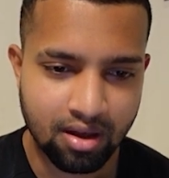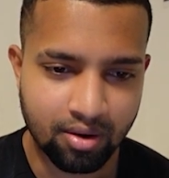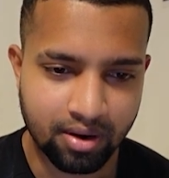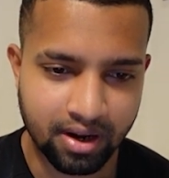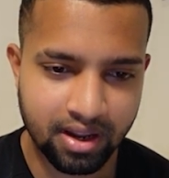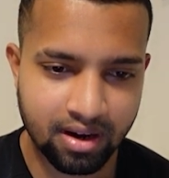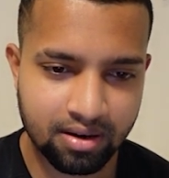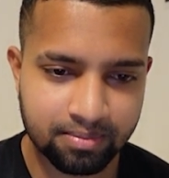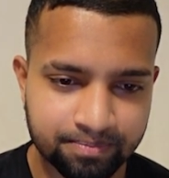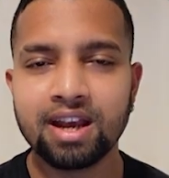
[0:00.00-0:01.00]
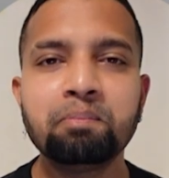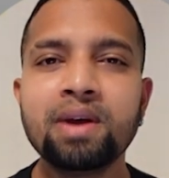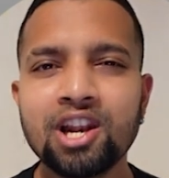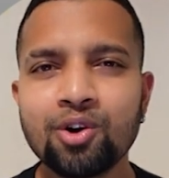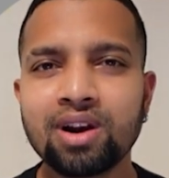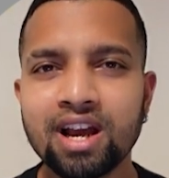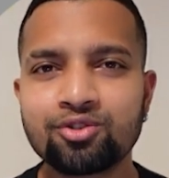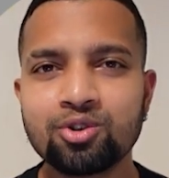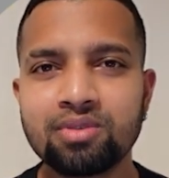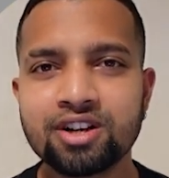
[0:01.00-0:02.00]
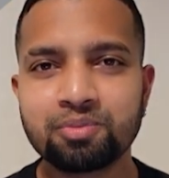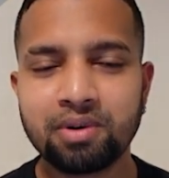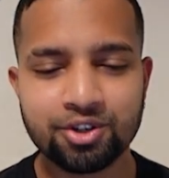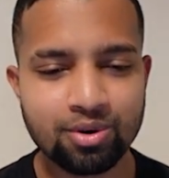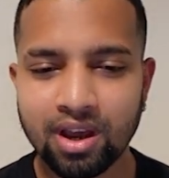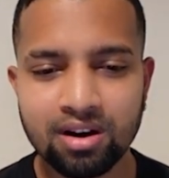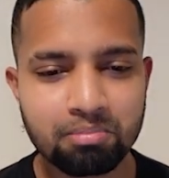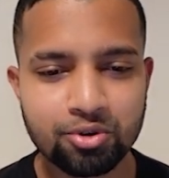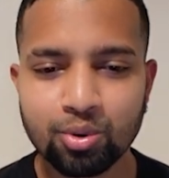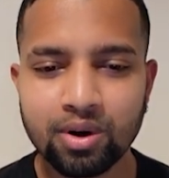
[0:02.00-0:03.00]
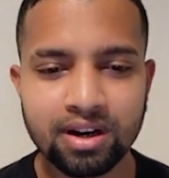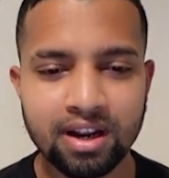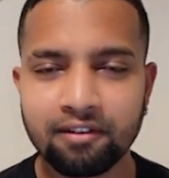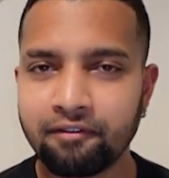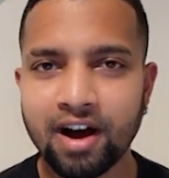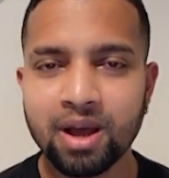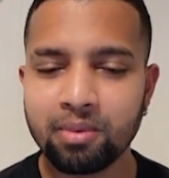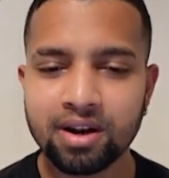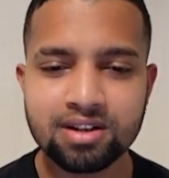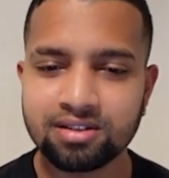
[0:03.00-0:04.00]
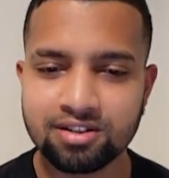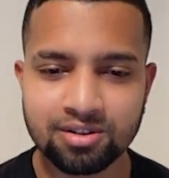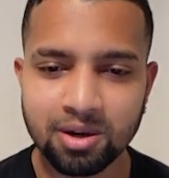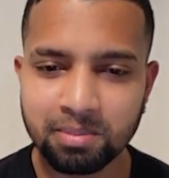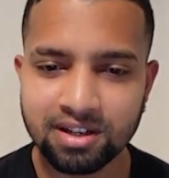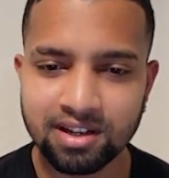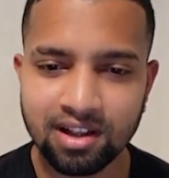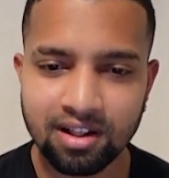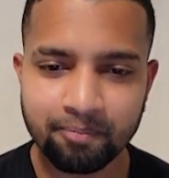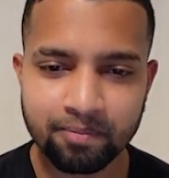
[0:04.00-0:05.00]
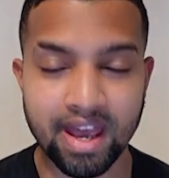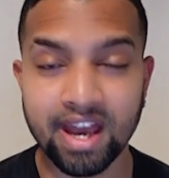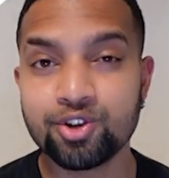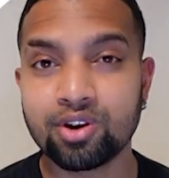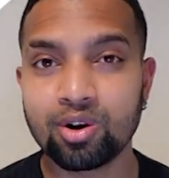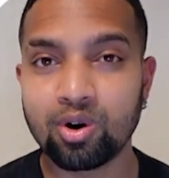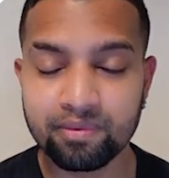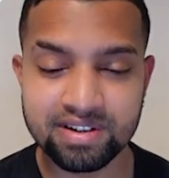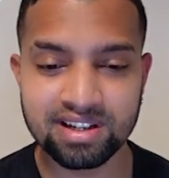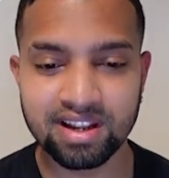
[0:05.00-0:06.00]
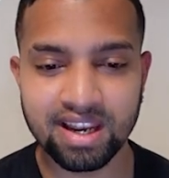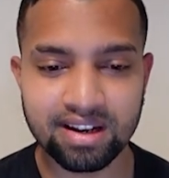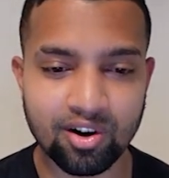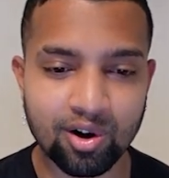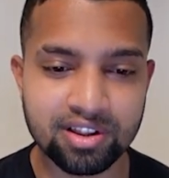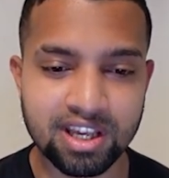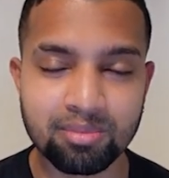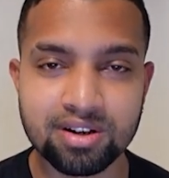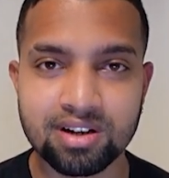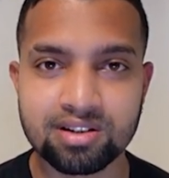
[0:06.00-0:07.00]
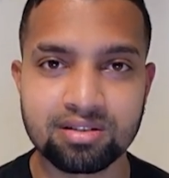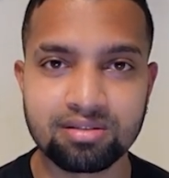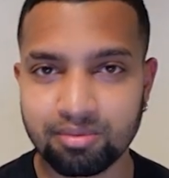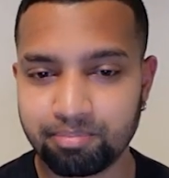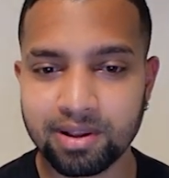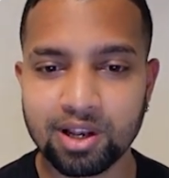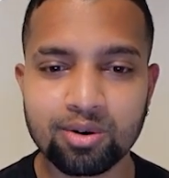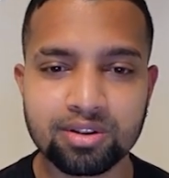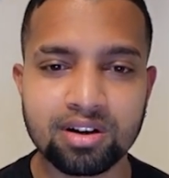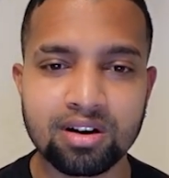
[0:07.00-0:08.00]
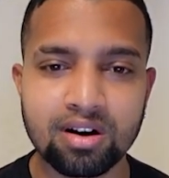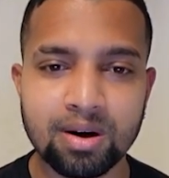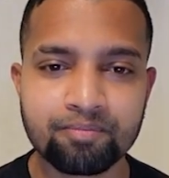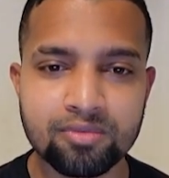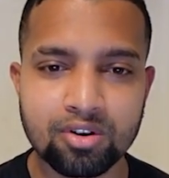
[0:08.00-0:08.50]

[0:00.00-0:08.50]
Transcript: over here. It may look like too much, but you can do it in 5 minutes. It's not a big deal. And you can obviously get all the images below the